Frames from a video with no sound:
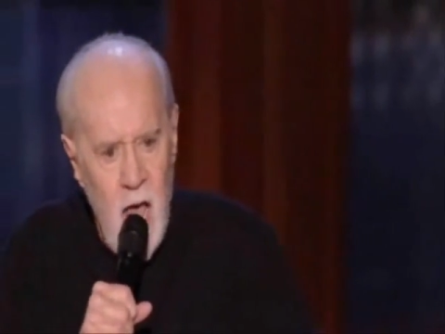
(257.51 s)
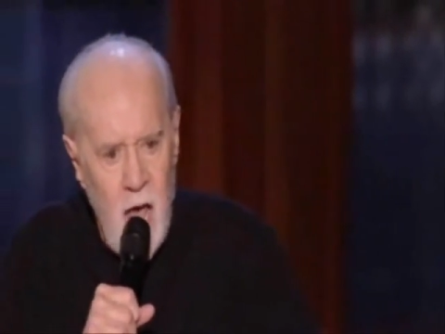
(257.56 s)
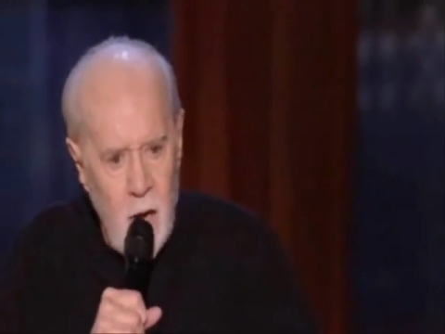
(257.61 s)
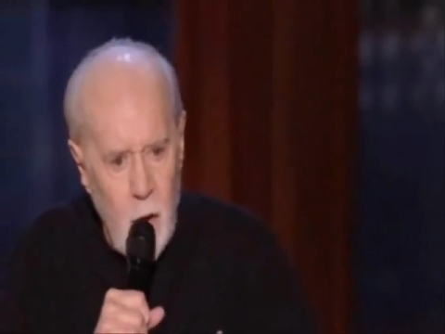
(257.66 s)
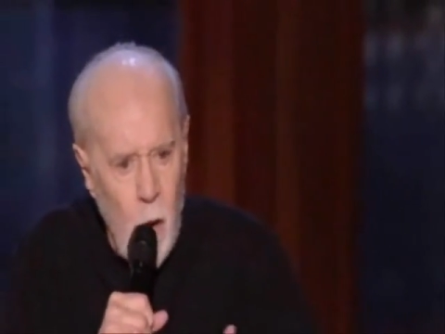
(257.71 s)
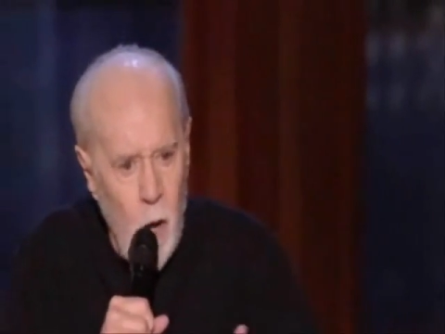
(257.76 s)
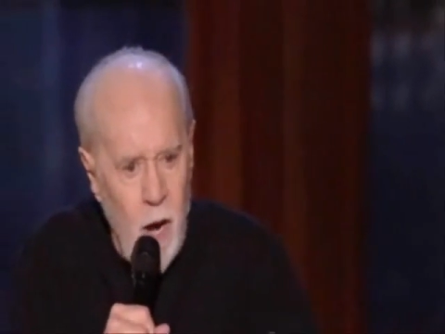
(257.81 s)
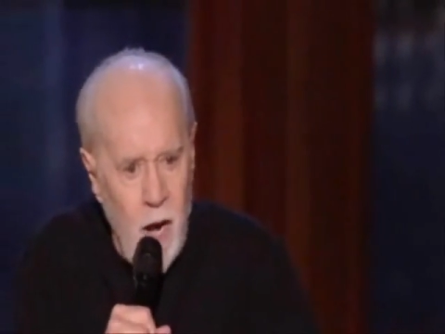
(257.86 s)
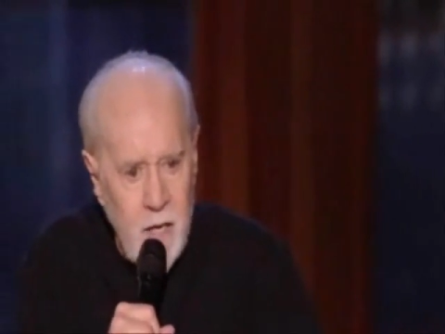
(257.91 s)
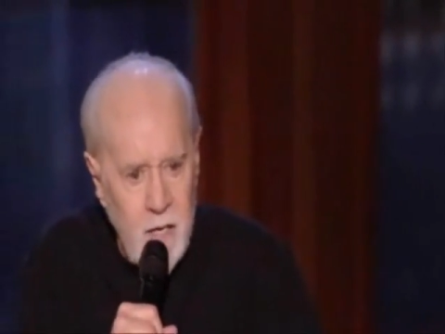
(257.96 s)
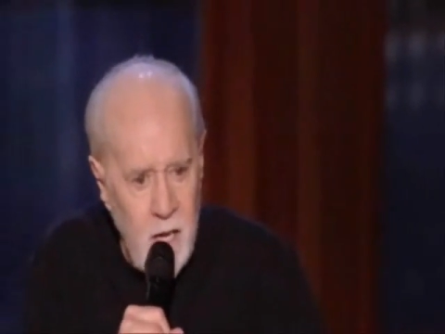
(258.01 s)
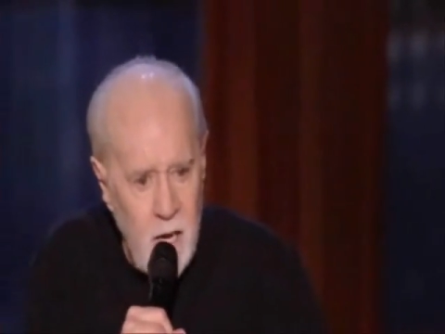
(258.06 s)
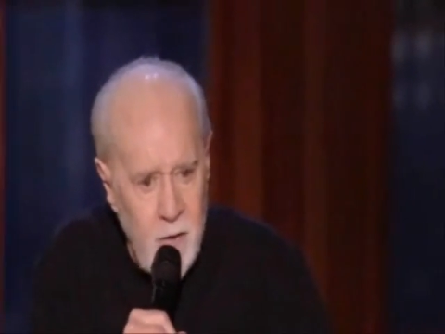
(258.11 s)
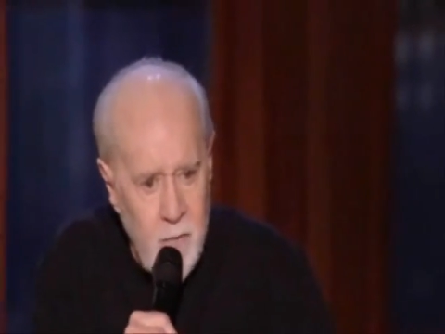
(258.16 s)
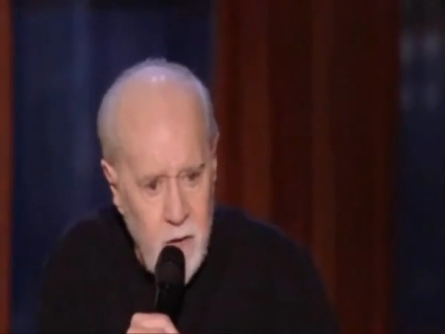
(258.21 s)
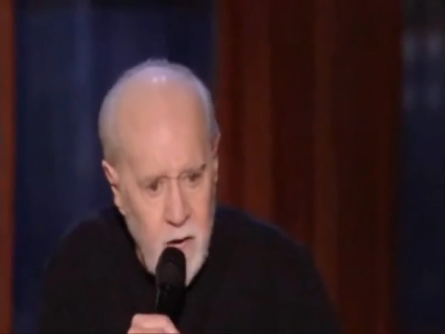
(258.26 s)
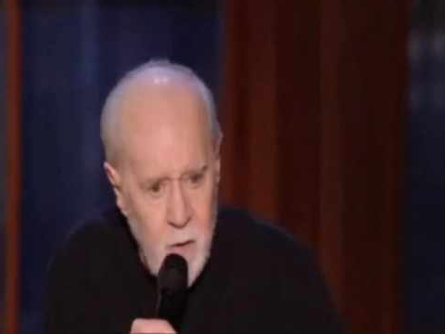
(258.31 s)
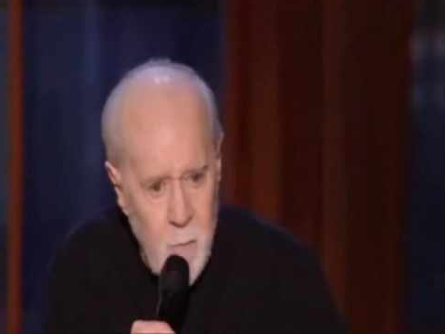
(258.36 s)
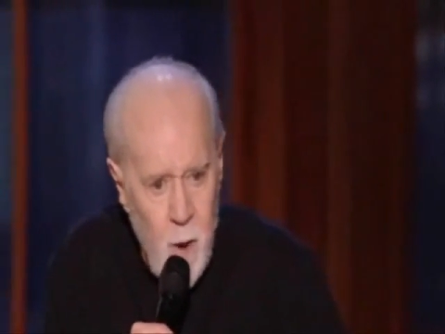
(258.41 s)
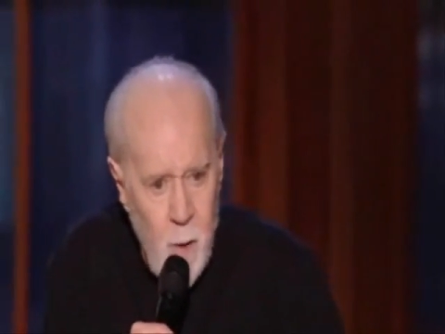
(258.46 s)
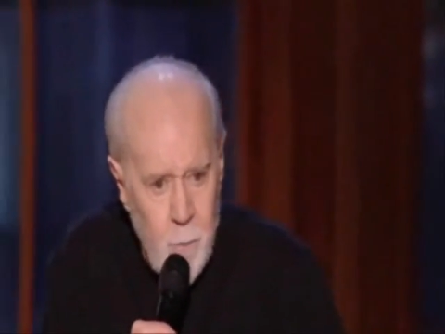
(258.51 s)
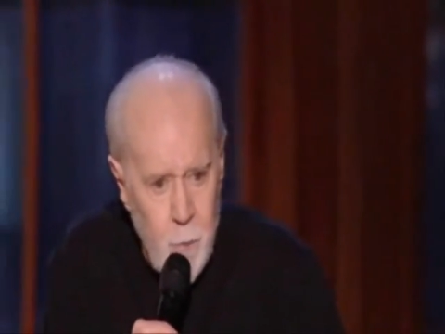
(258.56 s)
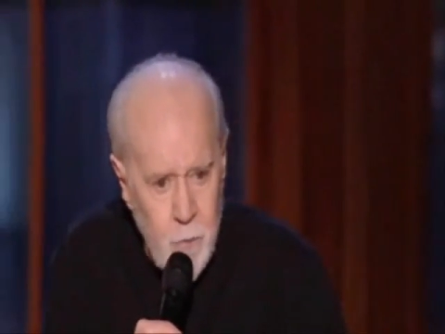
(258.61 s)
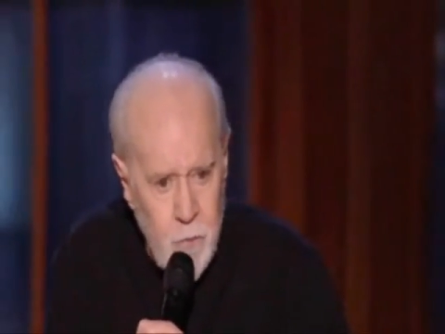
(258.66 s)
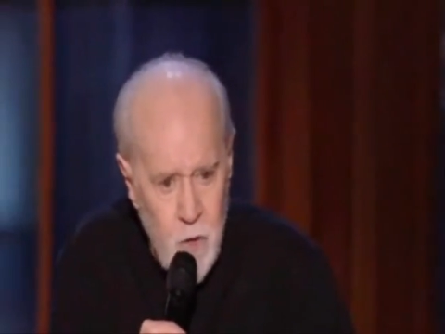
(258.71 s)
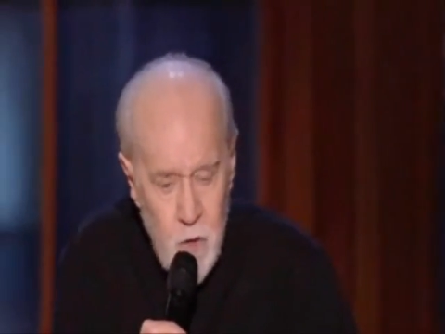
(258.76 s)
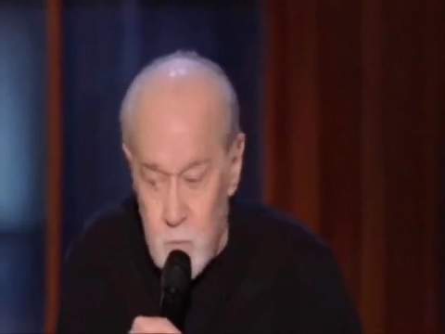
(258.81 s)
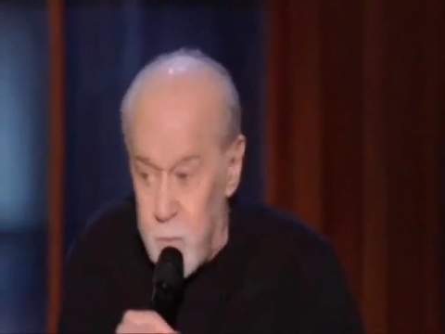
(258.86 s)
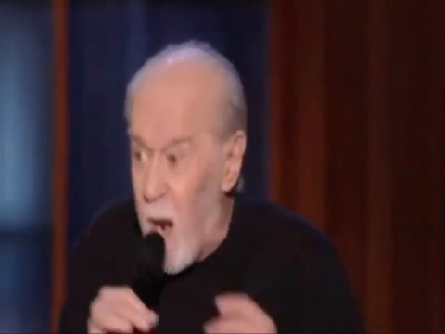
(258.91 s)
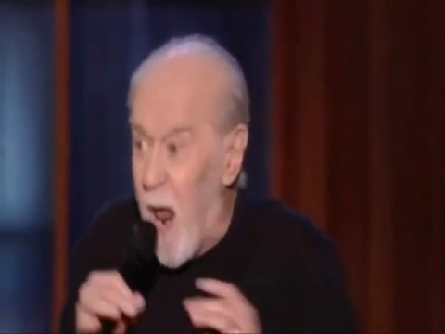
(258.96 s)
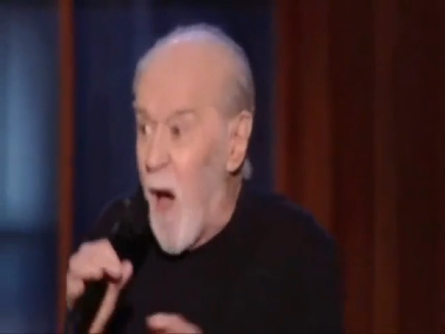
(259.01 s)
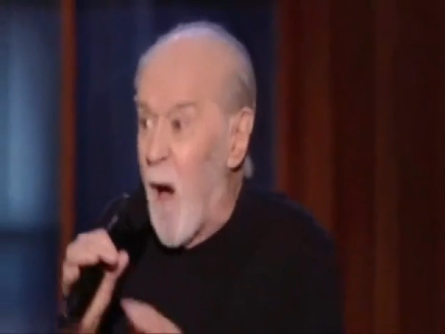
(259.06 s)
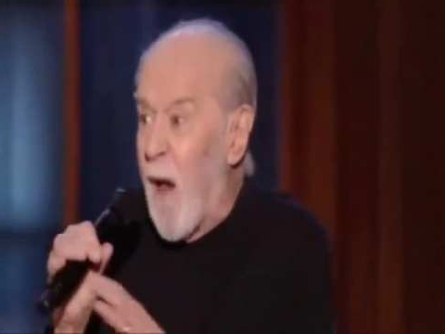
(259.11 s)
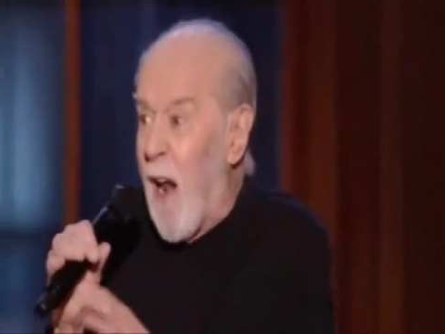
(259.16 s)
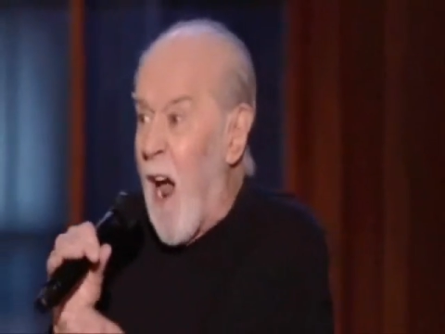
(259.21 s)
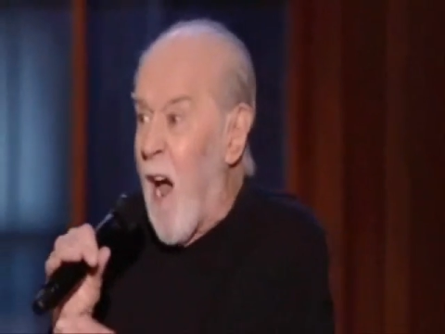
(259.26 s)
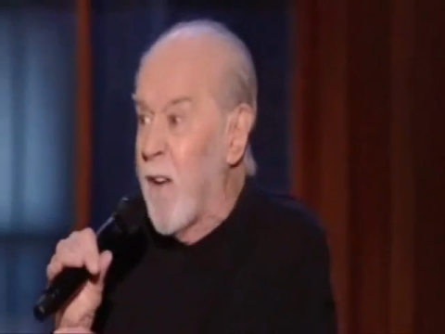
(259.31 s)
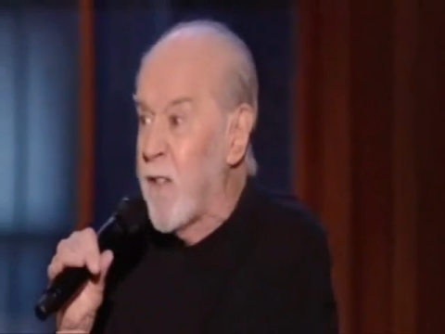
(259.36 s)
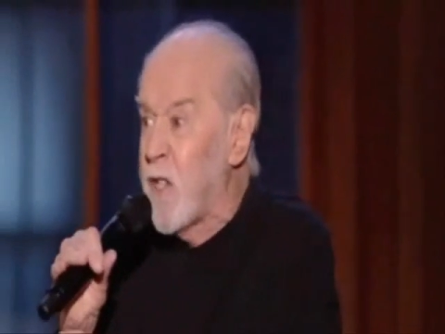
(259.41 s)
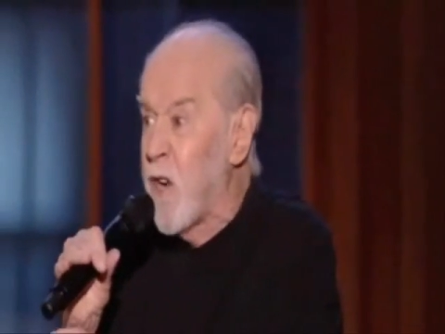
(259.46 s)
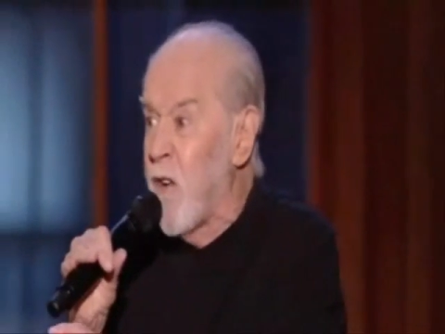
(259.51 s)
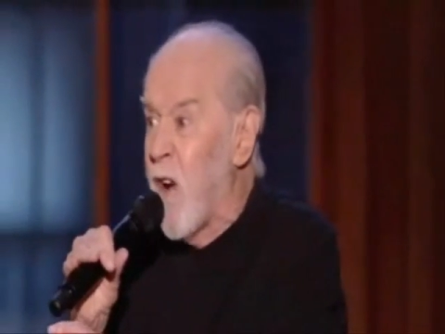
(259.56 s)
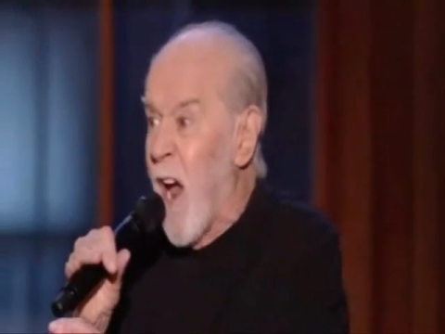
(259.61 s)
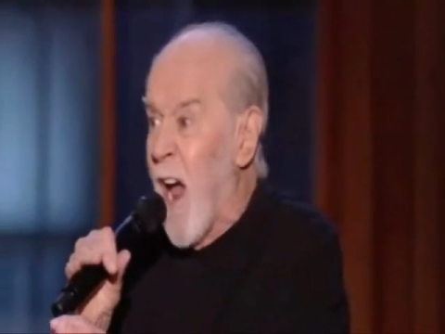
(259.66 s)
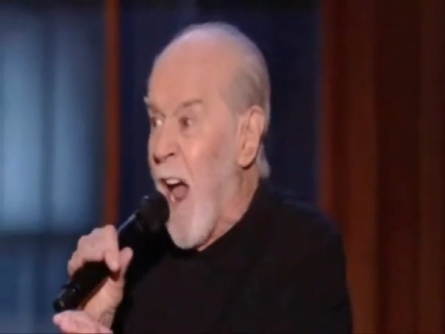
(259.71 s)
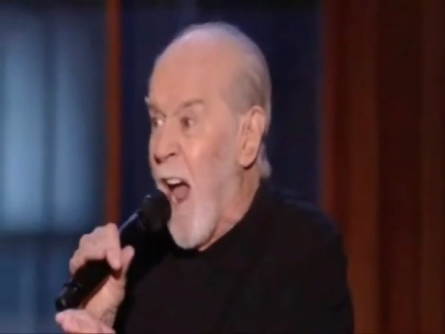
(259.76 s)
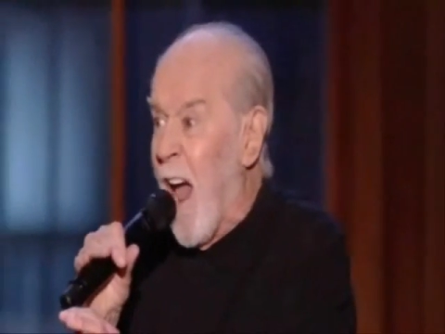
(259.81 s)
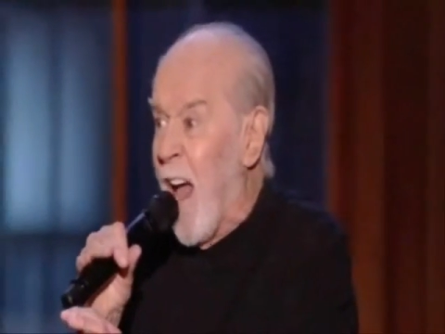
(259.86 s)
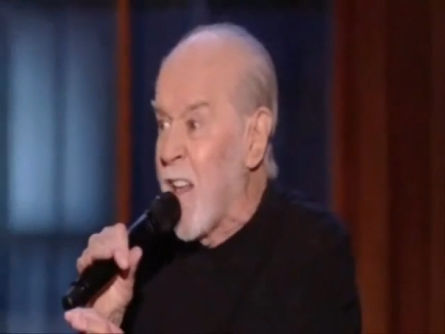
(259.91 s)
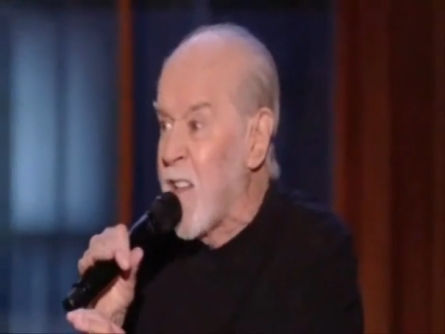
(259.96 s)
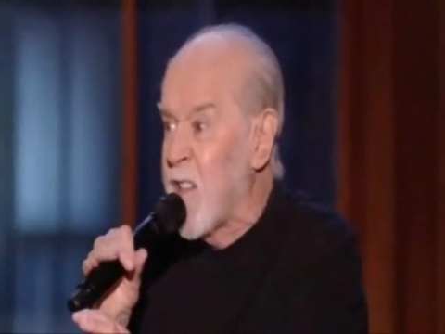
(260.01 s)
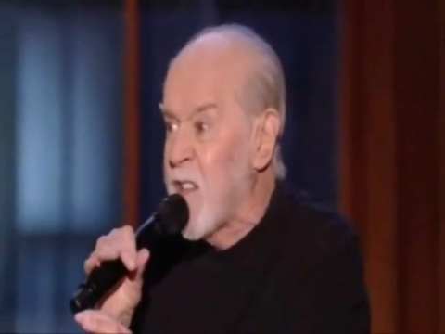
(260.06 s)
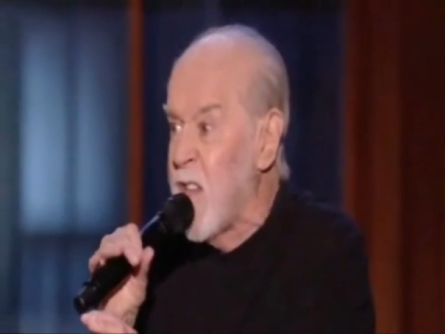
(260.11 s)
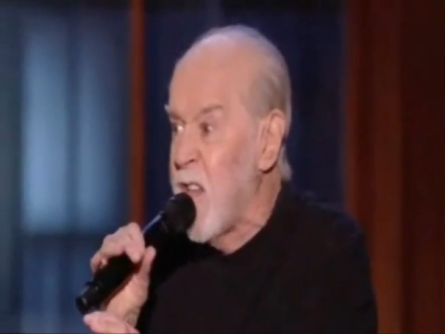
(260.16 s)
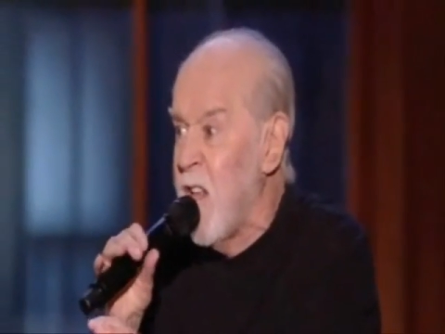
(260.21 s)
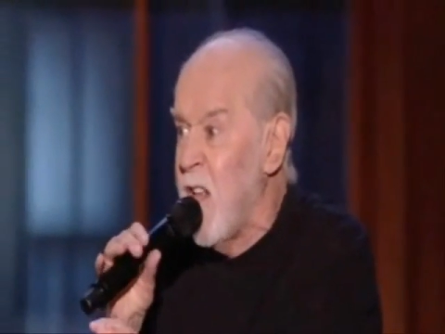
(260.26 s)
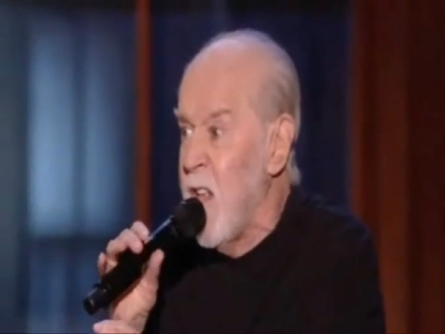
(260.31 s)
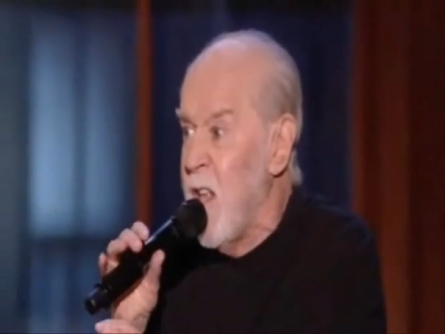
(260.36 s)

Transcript: And all I can ever come up with is, blow it out your ass!